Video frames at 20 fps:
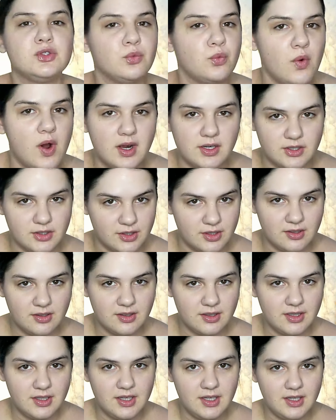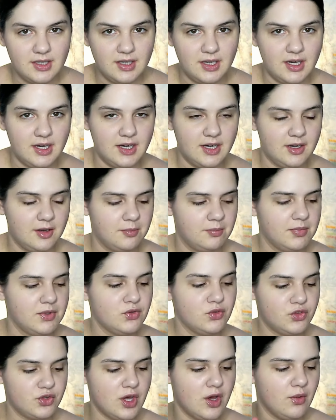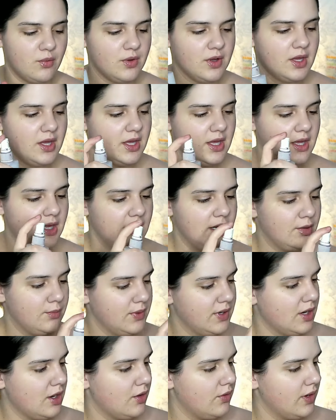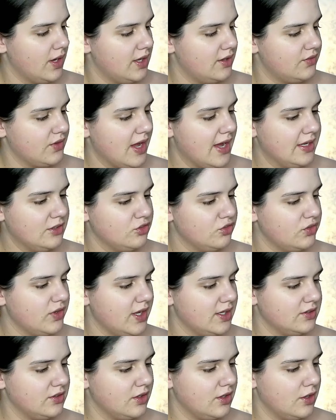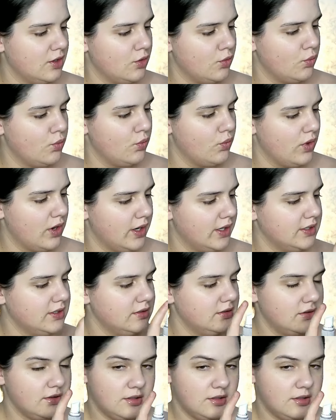water. So here we go. I just like to go 1,